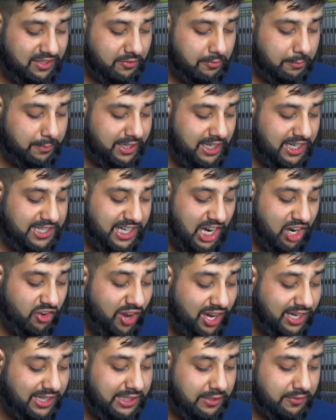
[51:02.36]
given me a
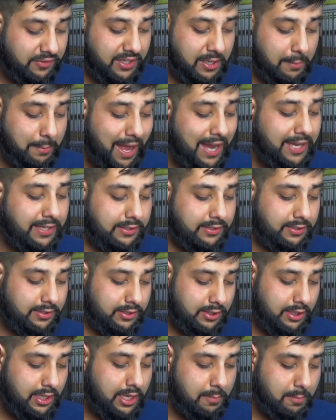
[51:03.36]
directive command
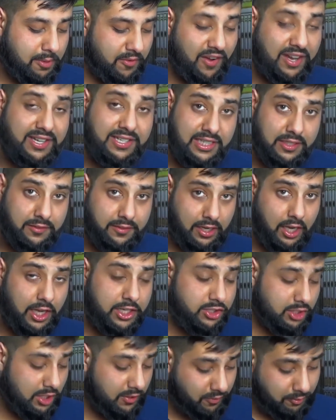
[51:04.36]
preventing
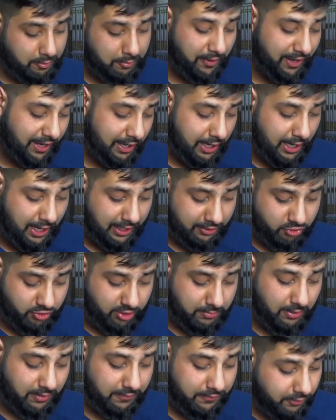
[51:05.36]
Aisha from
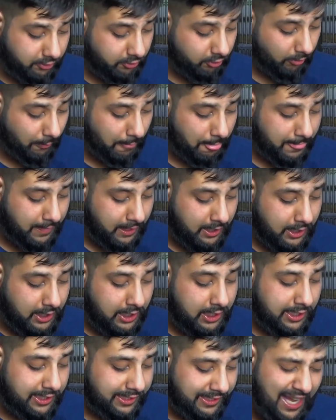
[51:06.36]
entering my funeral."
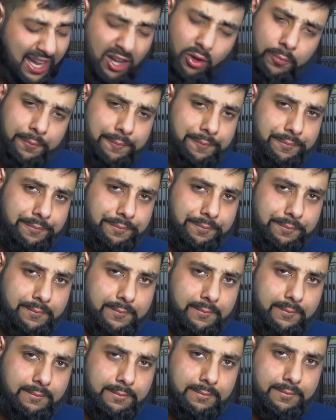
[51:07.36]
Now,
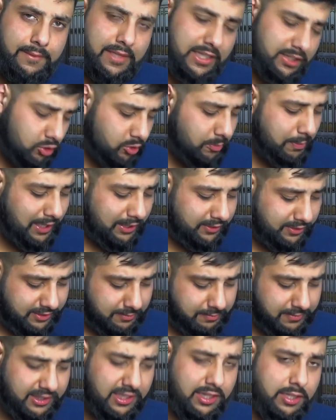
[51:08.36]
let's go back to
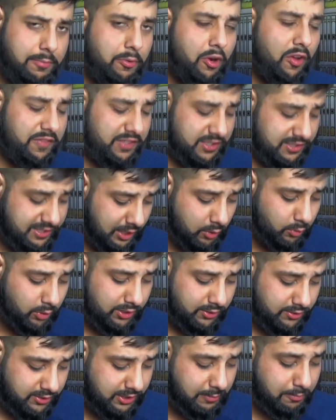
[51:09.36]
something that the Prophet said
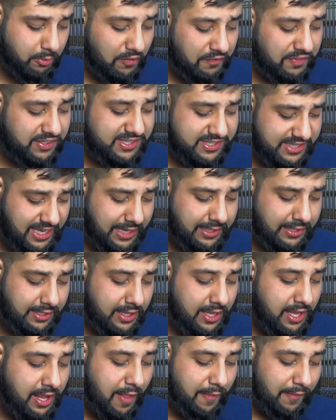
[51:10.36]
once. The Prophet said
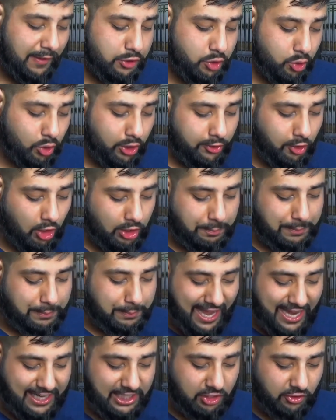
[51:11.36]
that you cannot be
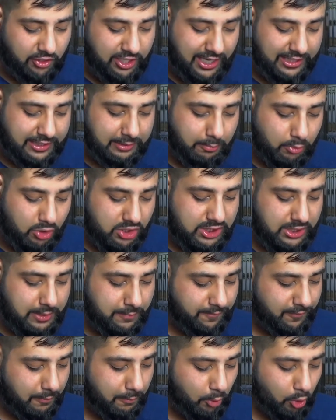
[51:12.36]
angry at a
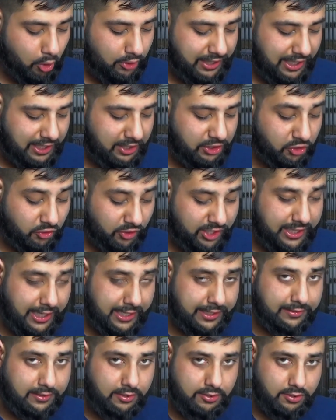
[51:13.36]
Muslim for more than 3
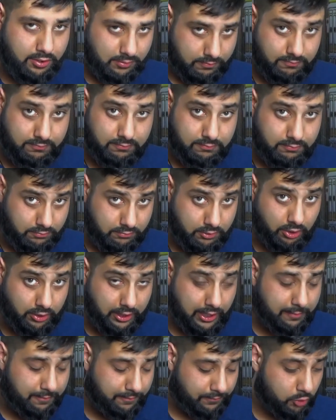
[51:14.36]
days.
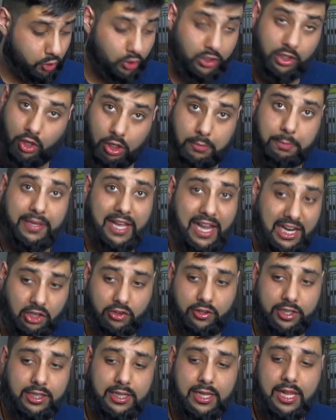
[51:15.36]
Okay? You cannot be
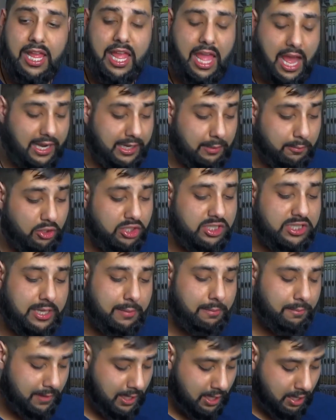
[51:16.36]
angry at a
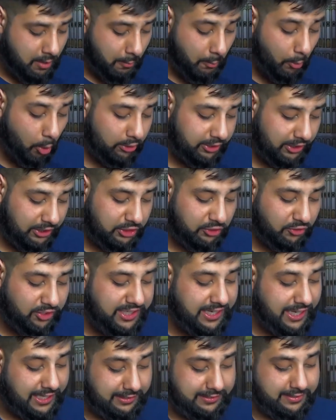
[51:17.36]
Muslim more than 3
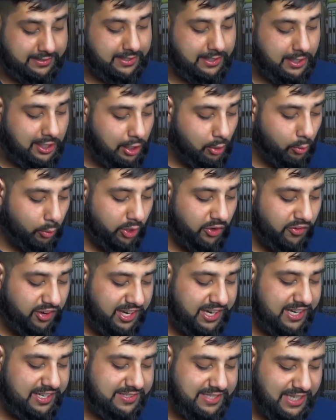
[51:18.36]
days. We
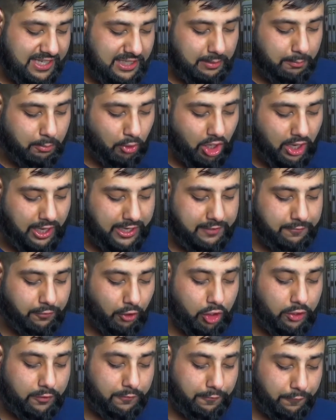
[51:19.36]
read in Sahih al-Bukhari,
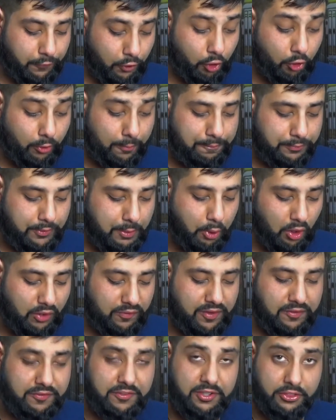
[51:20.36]
volume 4,
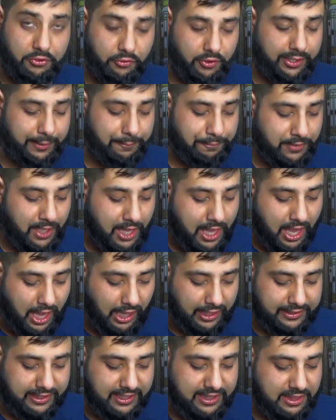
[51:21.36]
book 53,
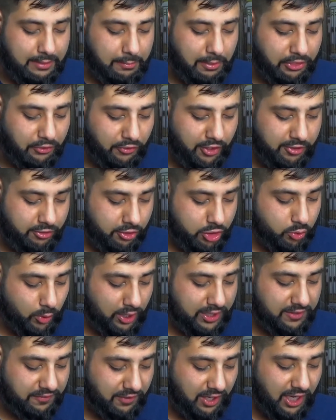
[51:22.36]
hadith number
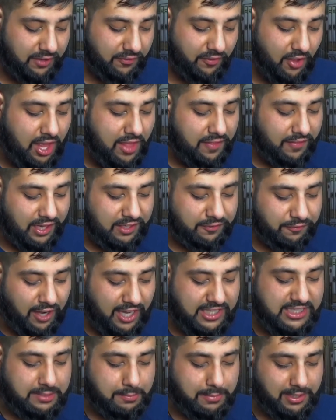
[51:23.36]
325, that
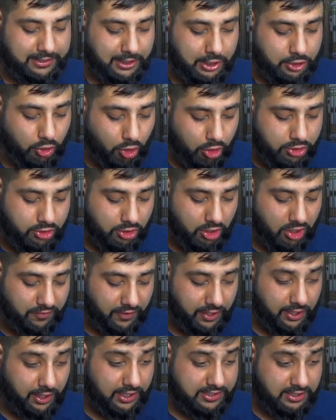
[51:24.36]
Fatima, the daughter of
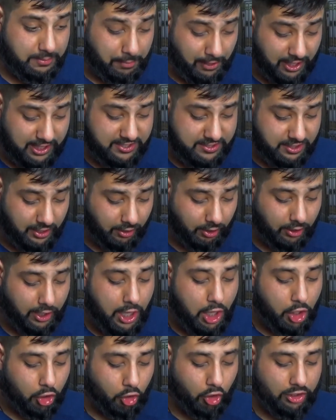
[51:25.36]
Allah's apostle,
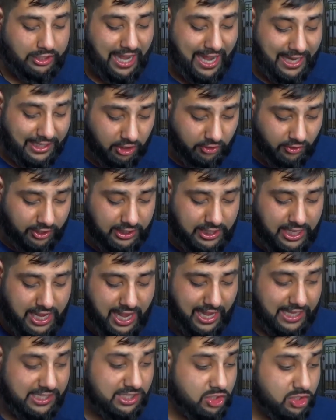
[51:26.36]
got angry
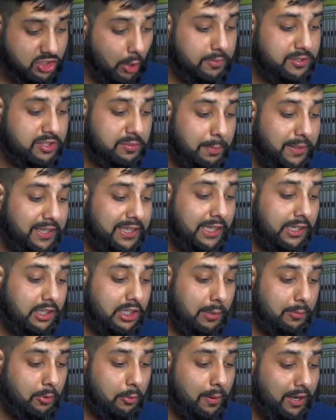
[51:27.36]
and stopped speaking
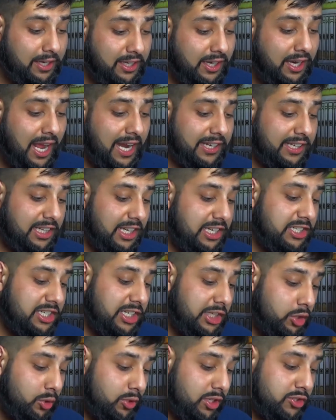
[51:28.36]
to Abu Bakr and
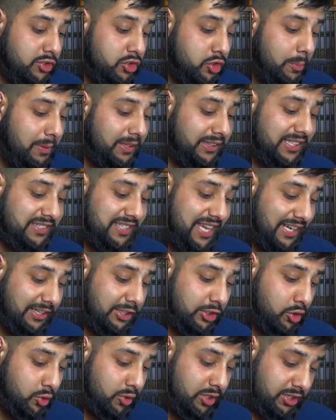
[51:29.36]
continued assuming this
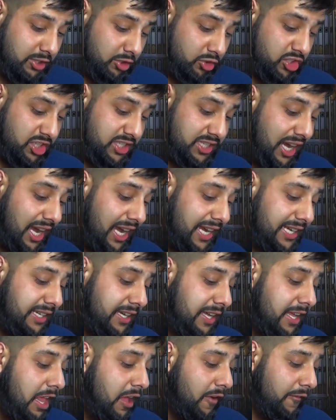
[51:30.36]
attitude until she died.
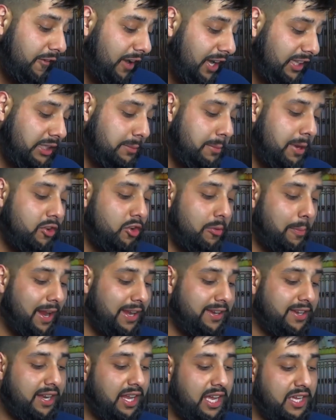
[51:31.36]
Fatima
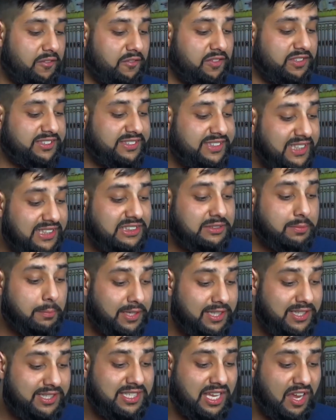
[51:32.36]
remained alive for 6
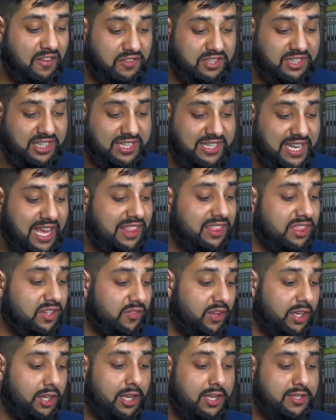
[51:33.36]
months after the death
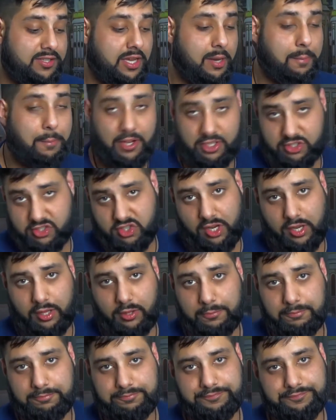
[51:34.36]
of Allah's apostle.
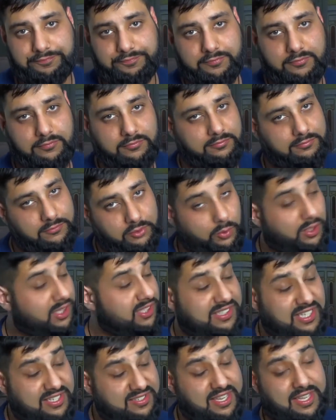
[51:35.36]
So what
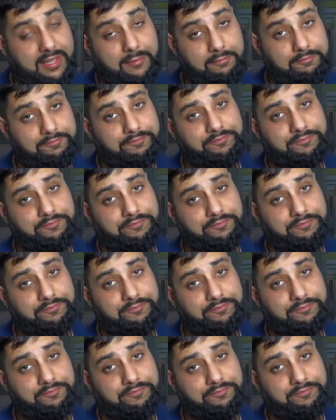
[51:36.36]
does that say?